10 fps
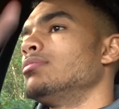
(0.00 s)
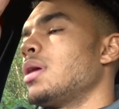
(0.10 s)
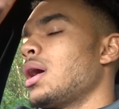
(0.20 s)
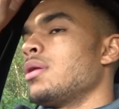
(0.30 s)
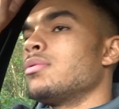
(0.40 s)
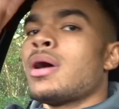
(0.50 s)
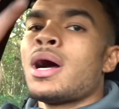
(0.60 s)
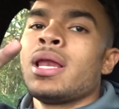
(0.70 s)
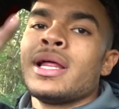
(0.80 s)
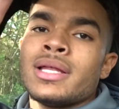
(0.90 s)
but I will
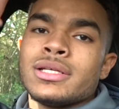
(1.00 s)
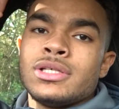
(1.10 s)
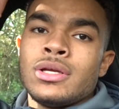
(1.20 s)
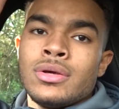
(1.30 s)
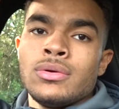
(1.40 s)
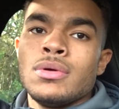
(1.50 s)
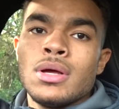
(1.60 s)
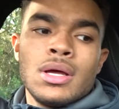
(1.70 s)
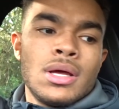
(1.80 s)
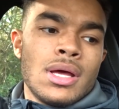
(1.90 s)
highlight that to you
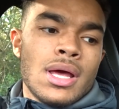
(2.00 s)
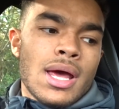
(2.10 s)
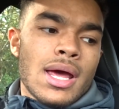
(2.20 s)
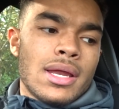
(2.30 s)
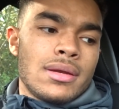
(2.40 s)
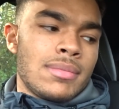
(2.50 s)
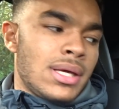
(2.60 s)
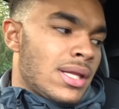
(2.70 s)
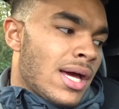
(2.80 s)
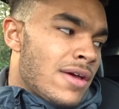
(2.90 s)
and
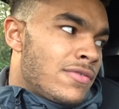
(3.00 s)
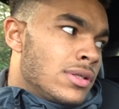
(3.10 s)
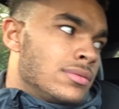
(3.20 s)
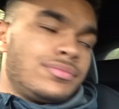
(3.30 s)
make that evident.